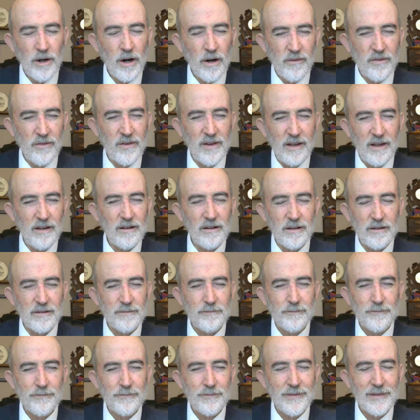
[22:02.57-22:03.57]
our zeal
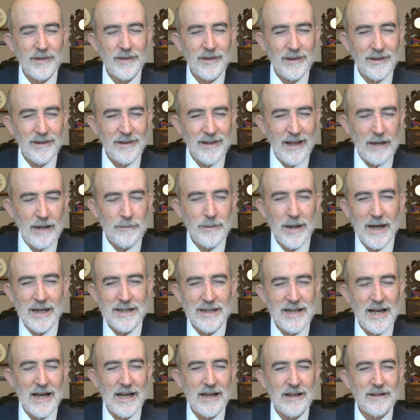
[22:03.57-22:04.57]
day by
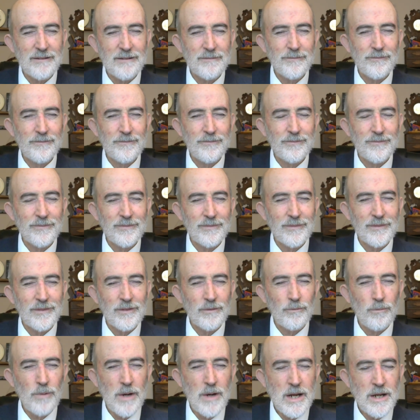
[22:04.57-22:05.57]
day,
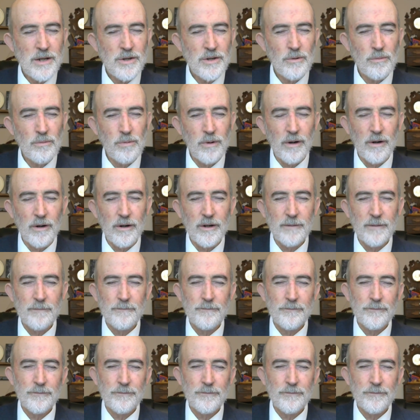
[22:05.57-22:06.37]
reading your word,